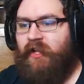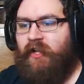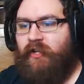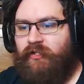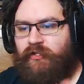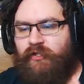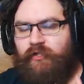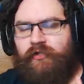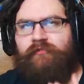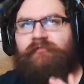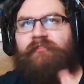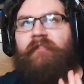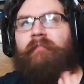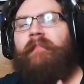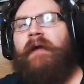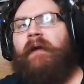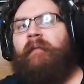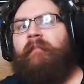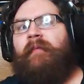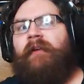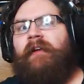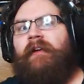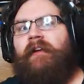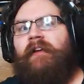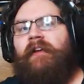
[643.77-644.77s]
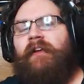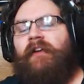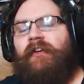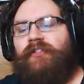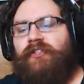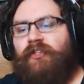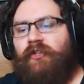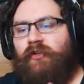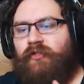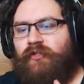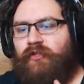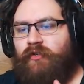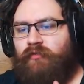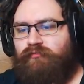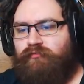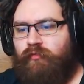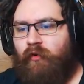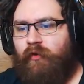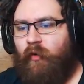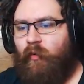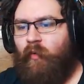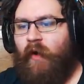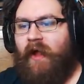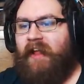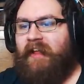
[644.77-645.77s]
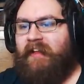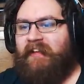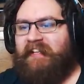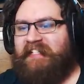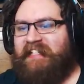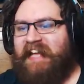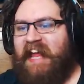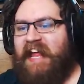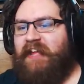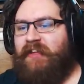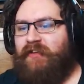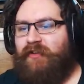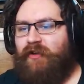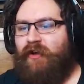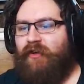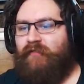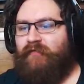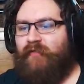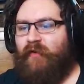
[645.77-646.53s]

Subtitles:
Just remember to run away and take cover